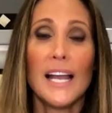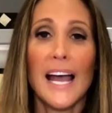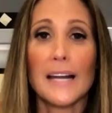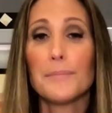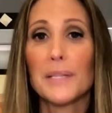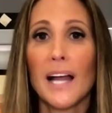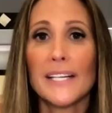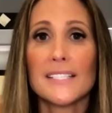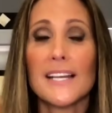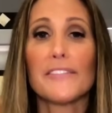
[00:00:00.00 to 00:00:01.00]
Stephanie,
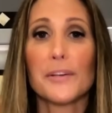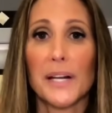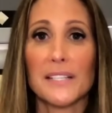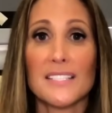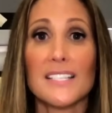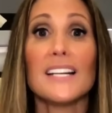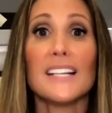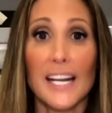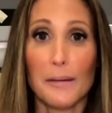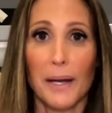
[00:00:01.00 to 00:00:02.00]
who had spent
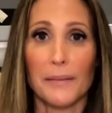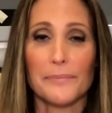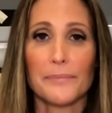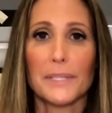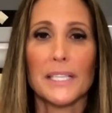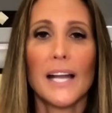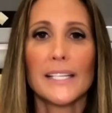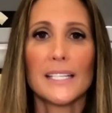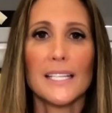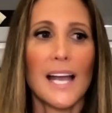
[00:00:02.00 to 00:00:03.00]
years building a
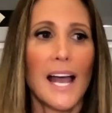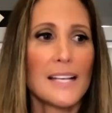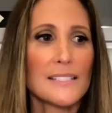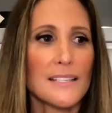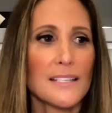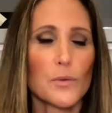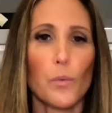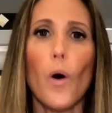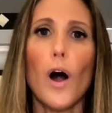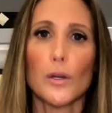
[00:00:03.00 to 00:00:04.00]
reputation for her
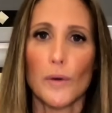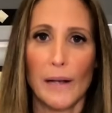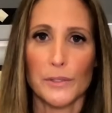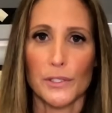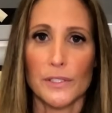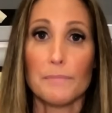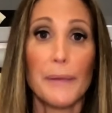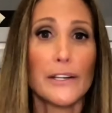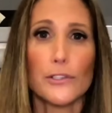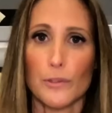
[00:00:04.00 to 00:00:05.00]
straightforwardness and
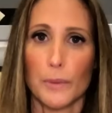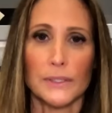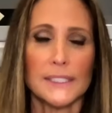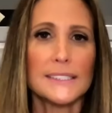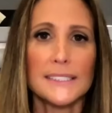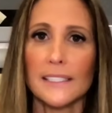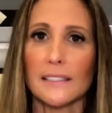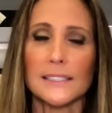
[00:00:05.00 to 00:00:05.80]
attention to detail,